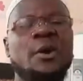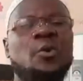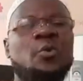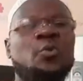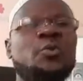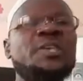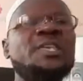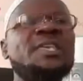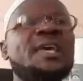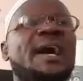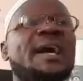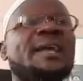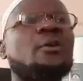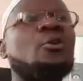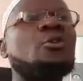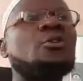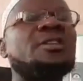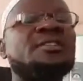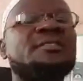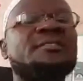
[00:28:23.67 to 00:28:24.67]
We are
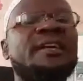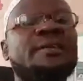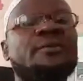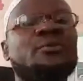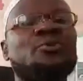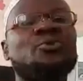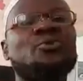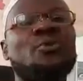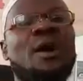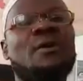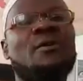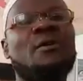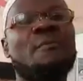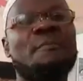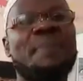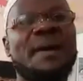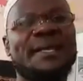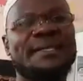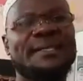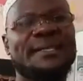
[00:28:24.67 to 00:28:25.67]
only trying to do our
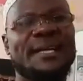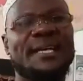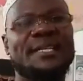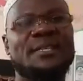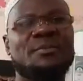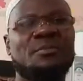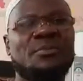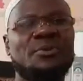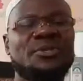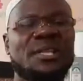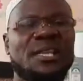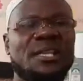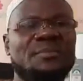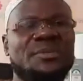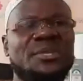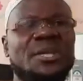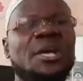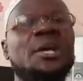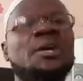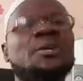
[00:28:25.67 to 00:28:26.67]
best as
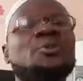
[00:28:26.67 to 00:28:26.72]
Muslims